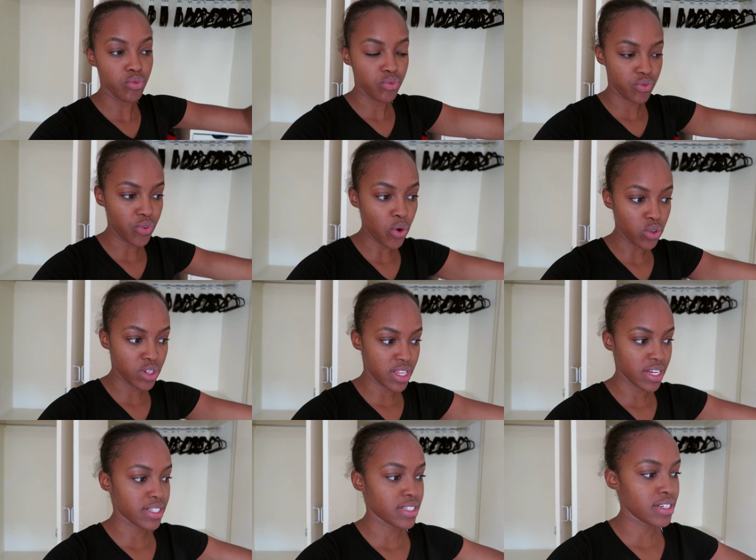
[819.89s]
fold
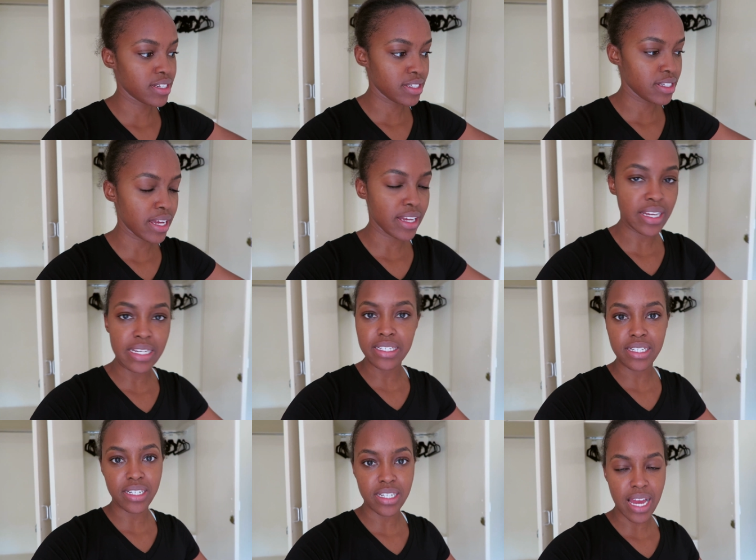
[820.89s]
things and it's like
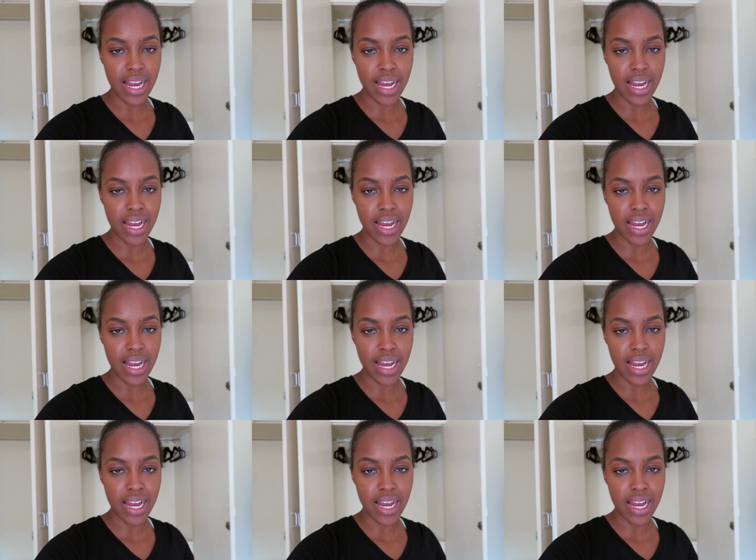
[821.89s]
easier to